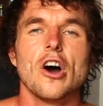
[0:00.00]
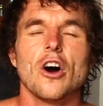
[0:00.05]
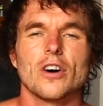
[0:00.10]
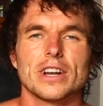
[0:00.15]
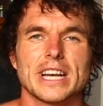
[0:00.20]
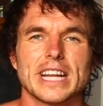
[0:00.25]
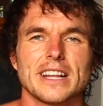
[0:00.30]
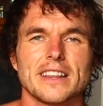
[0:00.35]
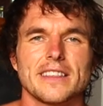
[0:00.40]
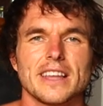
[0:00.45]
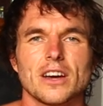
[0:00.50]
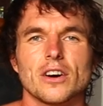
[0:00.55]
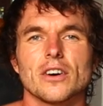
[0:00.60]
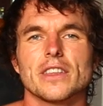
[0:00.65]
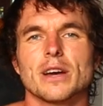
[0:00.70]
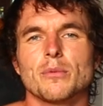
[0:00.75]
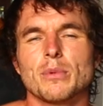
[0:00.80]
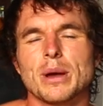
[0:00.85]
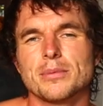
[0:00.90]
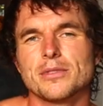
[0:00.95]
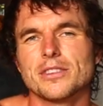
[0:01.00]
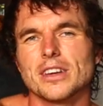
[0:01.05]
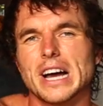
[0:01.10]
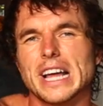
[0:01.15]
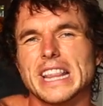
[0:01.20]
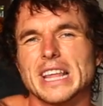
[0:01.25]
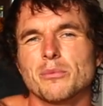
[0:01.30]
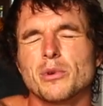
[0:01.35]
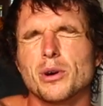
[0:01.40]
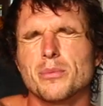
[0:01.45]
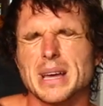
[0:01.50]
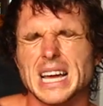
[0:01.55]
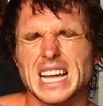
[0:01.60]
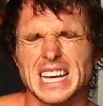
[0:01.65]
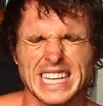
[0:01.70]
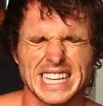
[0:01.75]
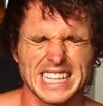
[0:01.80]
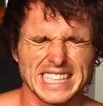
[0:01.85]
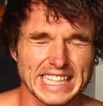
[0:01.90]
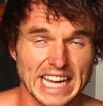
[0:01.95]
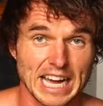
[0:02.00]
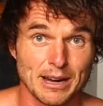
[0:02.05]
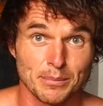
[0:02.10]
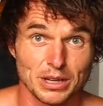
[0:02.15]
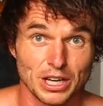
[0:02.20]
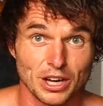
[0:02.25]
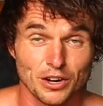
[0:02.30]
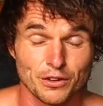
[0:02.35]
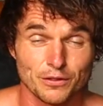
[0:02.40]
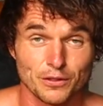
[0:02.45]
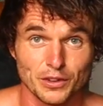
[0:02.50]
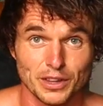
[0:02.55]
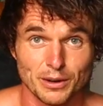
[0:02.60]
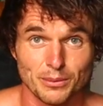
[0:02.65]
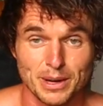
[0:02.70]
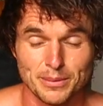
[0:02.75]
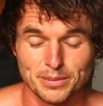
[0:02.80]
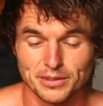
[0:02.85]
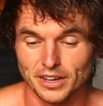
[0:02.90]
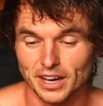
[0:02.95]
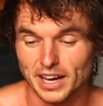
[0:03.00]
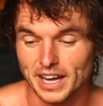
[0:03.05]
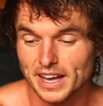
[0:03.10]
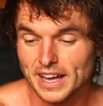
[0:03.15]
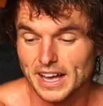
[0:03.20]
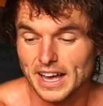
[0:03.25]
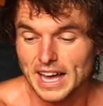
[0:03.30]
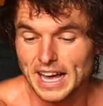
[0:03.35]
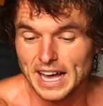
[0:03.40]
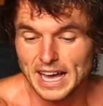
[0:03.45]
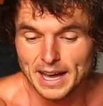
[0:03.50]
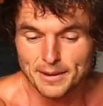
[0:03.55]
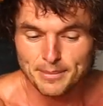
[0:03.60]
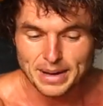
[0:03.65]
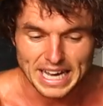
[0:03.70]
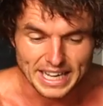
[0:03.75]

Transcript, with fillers: on anything on their website and there will be a link down below for their website. And